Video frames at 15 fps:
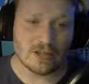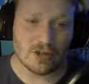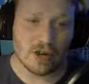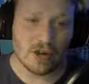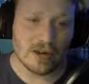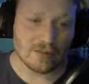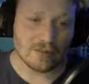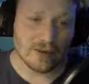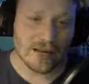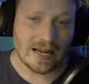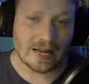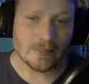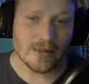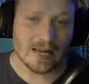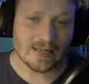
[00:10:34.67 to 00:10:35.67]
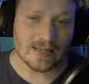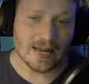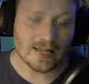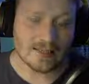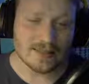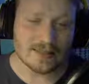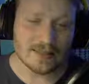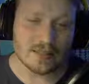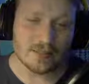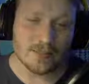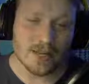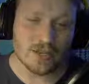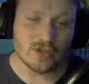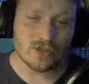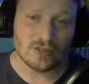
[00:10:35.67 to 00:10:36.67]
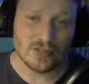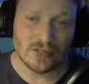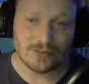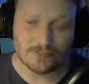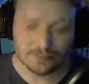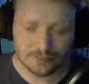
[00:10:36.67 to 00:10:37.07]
Not every army has access to them naturally.